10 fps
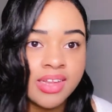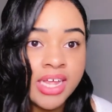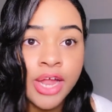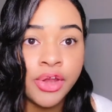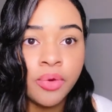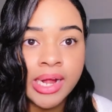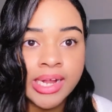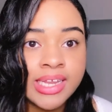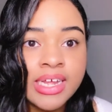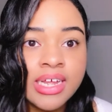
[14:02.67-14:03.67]
He had no
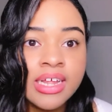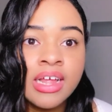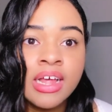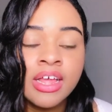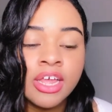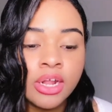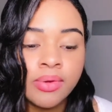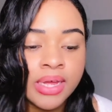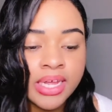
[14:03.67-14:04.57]
idea, he